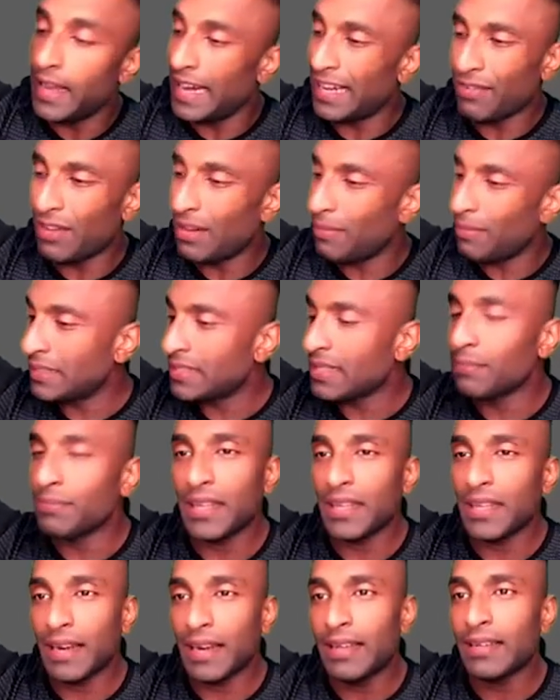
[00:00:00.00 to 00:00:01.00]
it will be
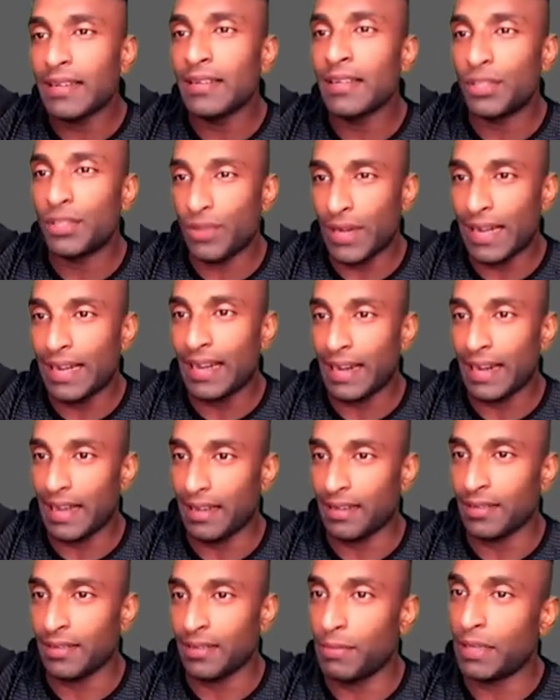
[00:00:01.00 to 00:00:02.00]
something like 20
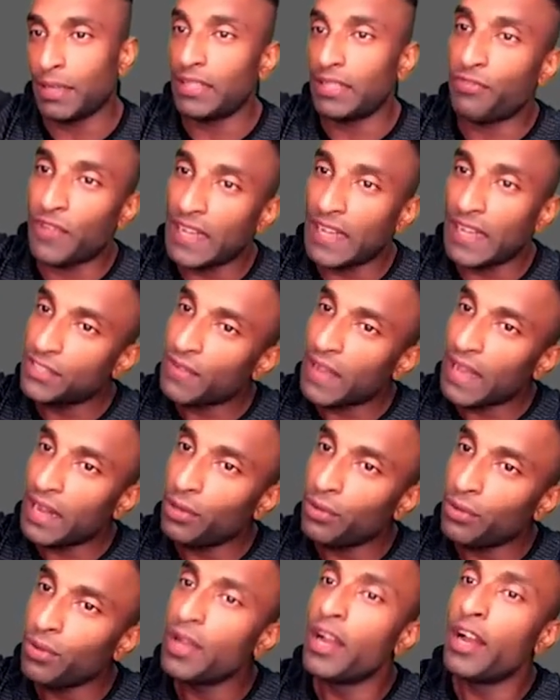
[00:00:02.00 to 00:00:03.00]
lakh, but the face
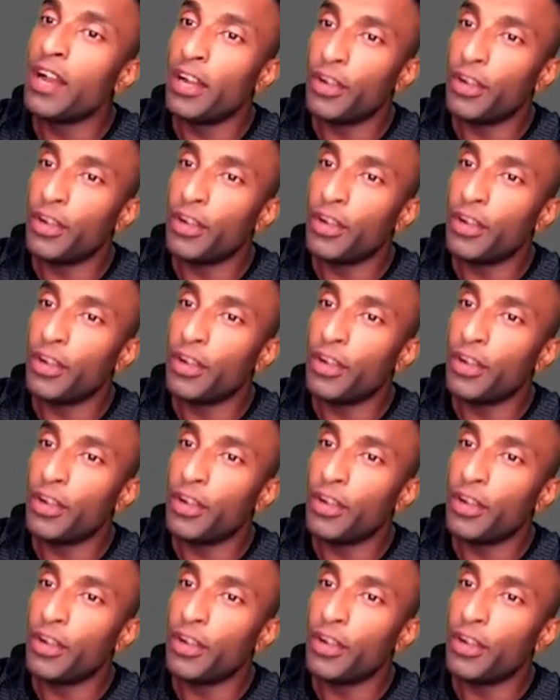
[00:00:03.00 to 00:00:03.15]
value